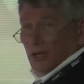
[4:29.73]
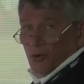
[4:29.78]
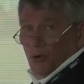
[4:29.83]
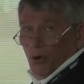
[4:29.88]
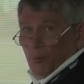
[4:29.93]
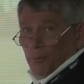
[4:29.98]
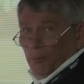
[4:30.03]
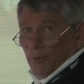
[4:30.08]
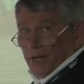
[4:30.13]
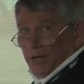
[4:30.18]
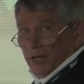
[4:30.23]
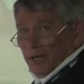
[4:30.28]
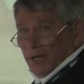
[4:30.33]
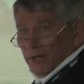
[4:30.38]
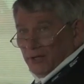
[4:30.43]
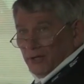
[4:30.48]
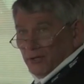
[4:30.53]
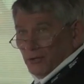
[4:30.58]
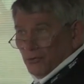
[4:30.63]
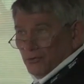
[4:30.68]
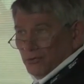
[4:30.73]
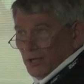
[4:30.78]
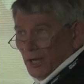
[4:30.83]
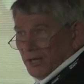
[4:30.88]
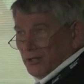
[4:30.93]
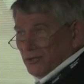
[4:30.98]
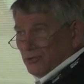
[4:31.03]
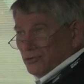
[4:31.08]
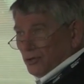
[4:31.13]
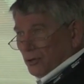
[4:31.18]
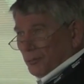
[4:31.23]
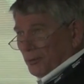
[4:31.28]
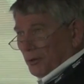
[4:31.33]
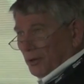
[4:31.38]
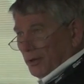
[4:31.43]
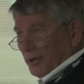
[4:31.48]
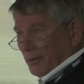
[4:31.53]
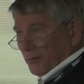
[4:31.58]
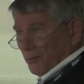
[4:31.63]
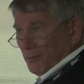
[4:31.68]
incorporated into the new Tyton
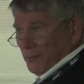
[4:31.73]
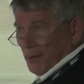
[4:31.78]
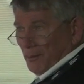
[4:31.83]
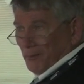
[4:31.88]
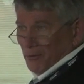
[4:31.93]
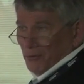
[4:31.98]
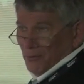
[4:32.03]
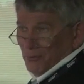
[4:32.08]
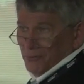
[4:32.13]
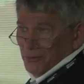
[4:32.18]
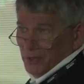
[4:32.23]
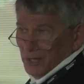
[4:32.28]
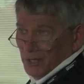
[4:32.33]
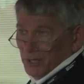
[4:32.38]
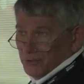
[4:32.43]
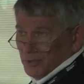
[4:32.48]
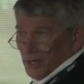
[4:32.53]
Terminal. And remember, the